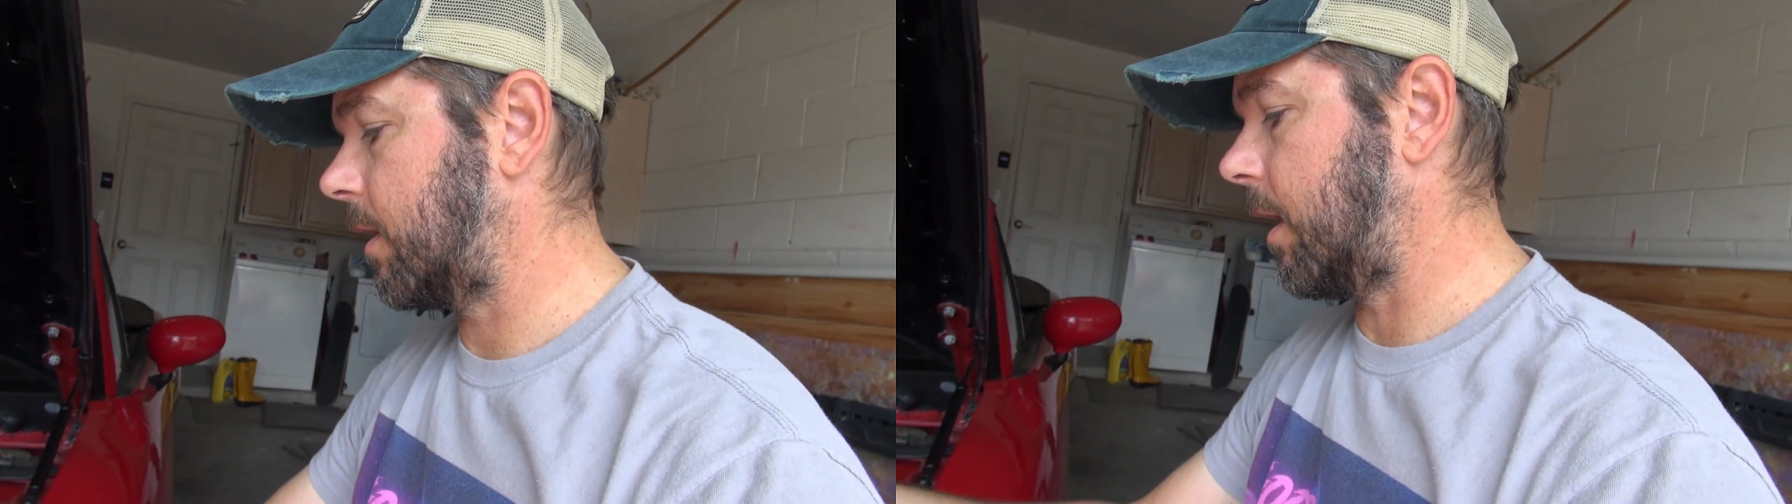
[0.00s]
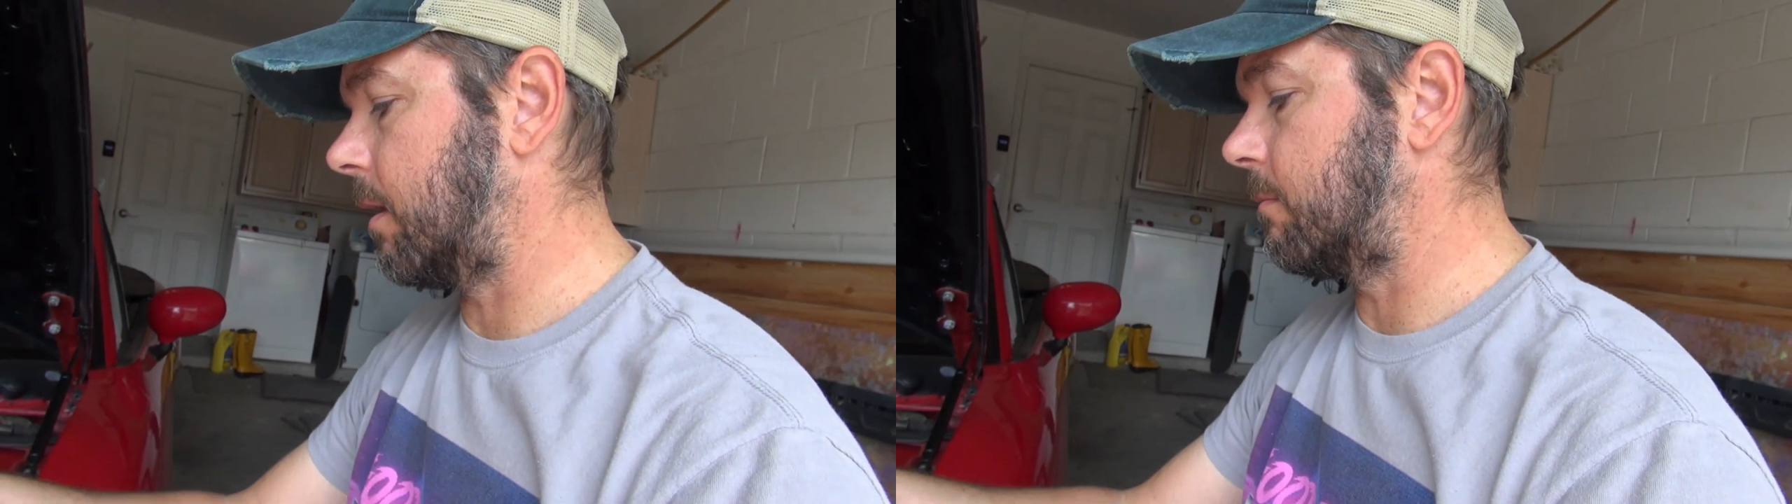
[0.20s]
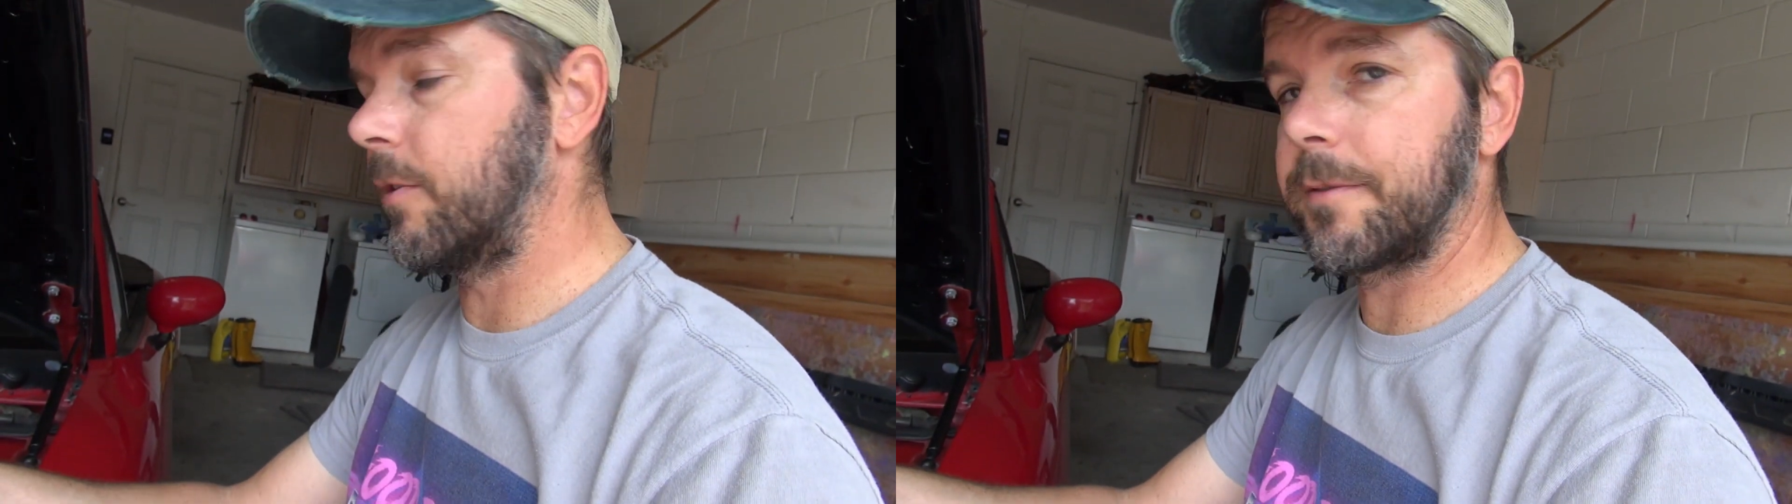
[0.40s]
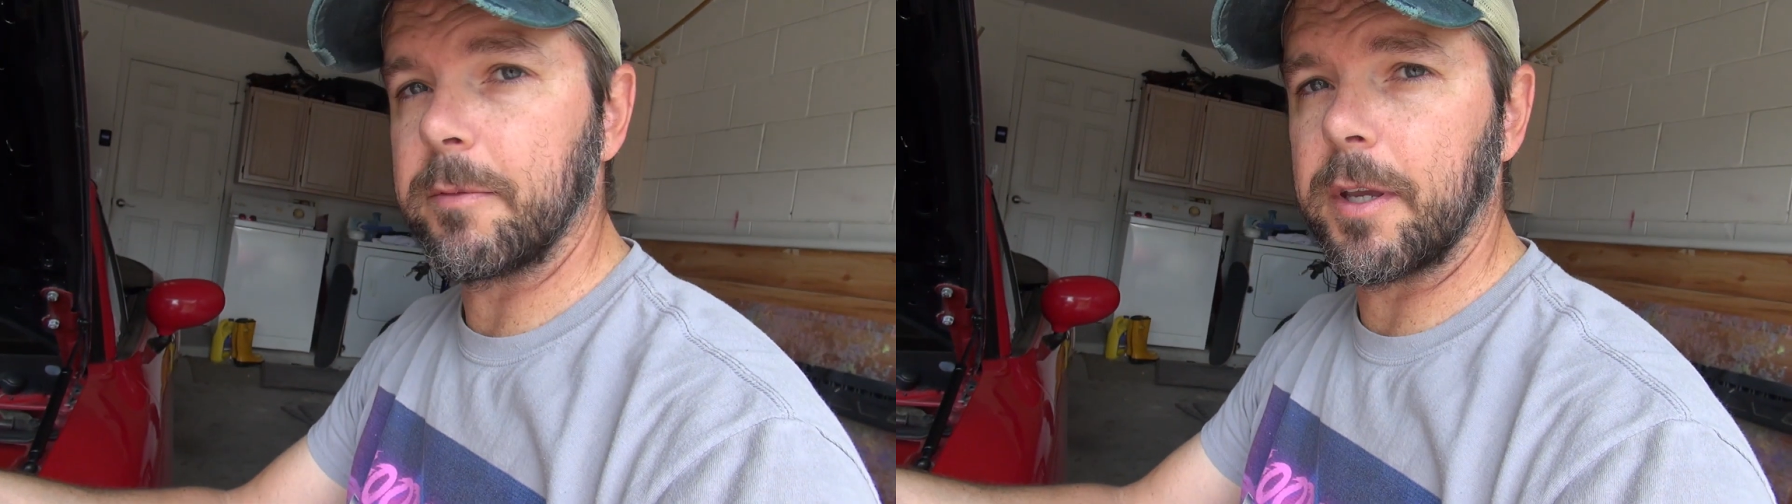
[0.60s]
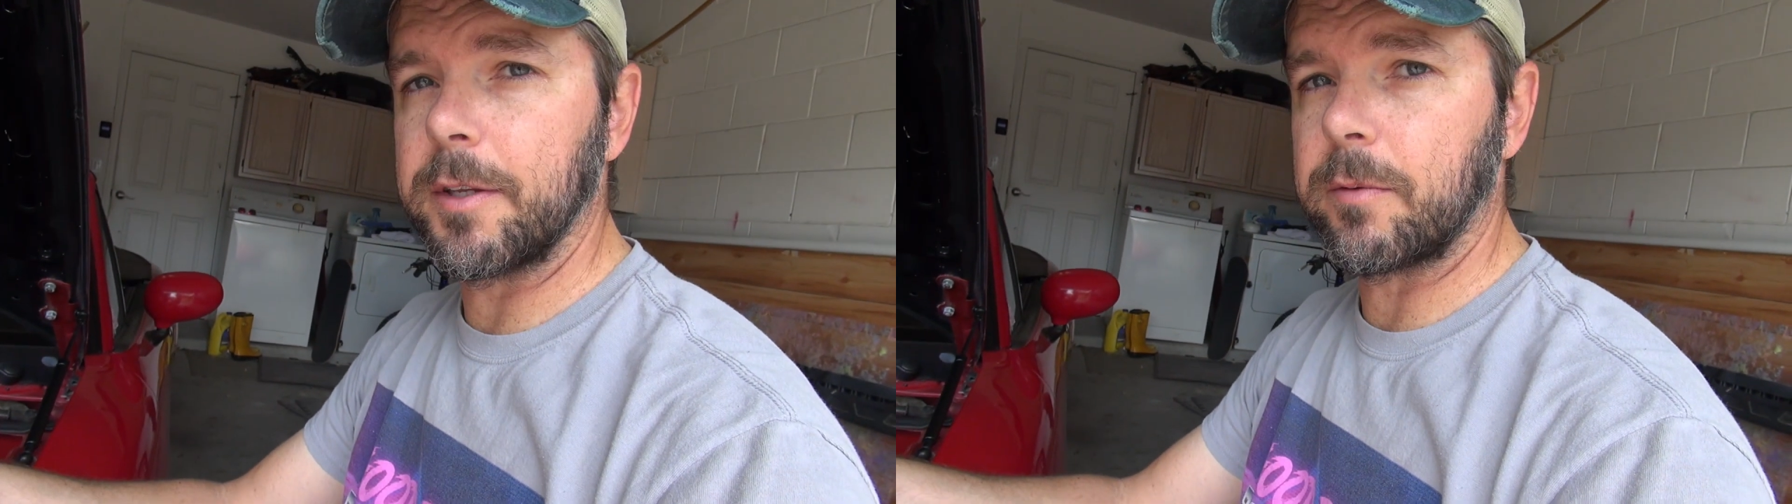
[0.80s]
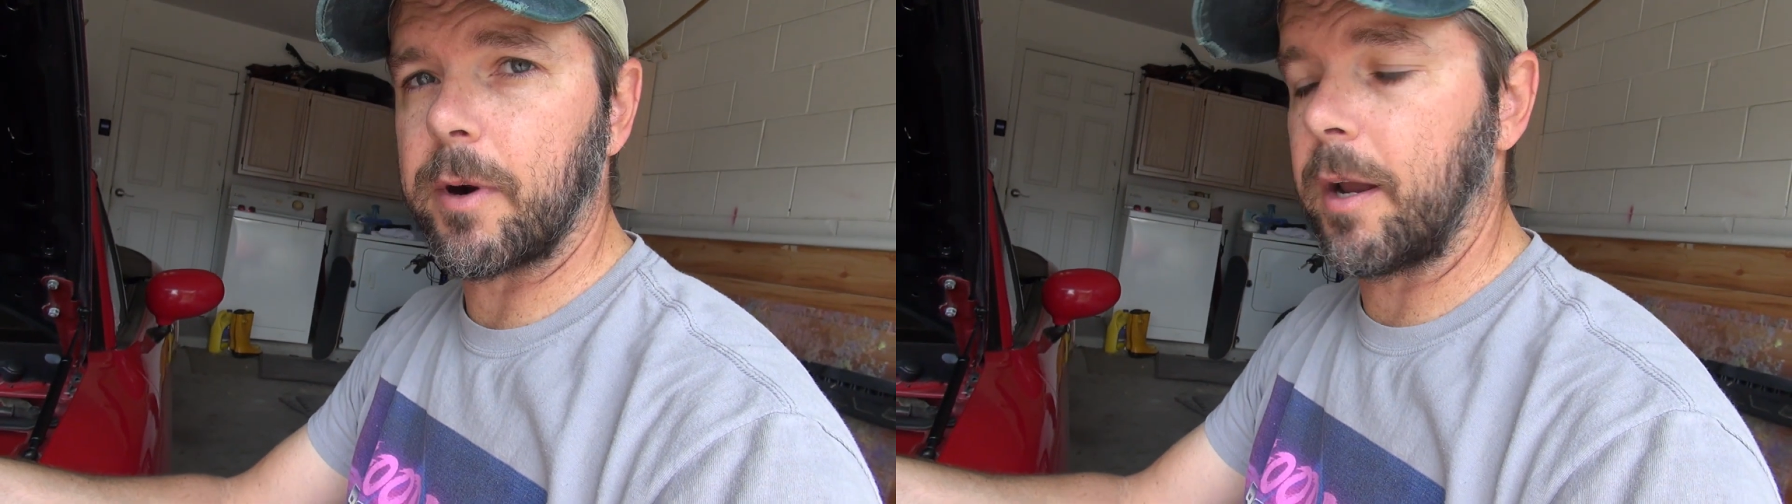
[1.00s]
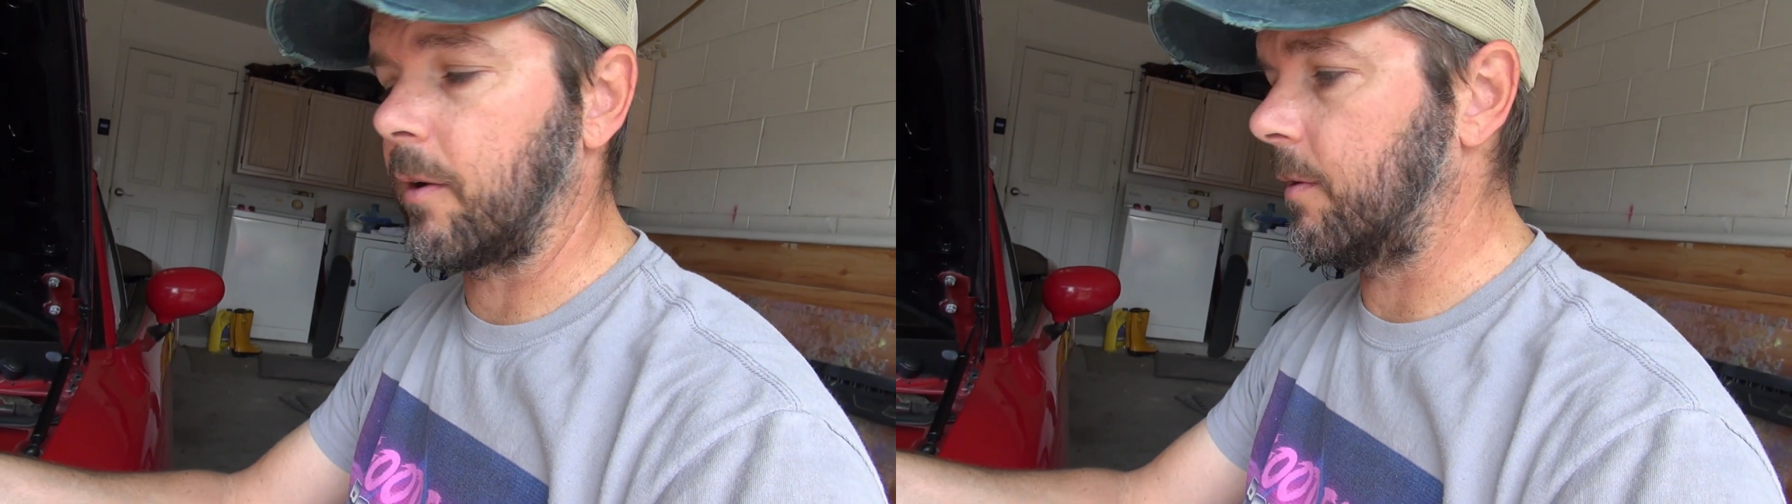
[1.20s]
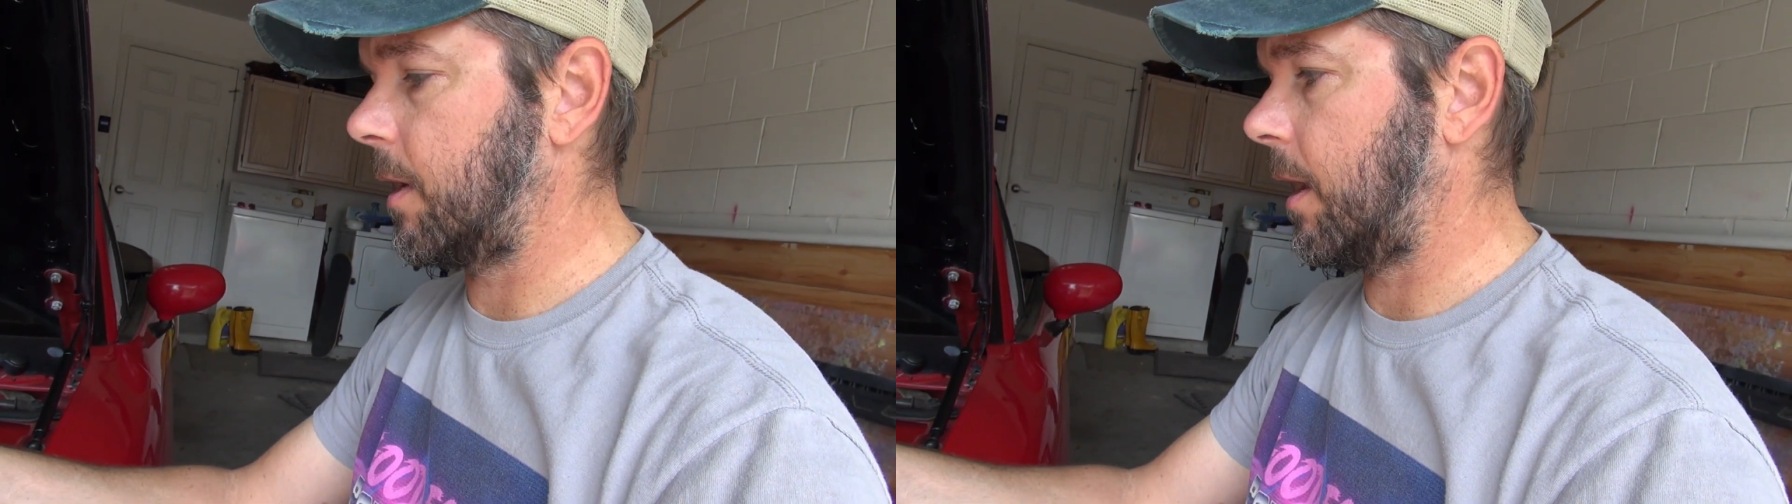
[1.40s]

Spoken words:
and move some things around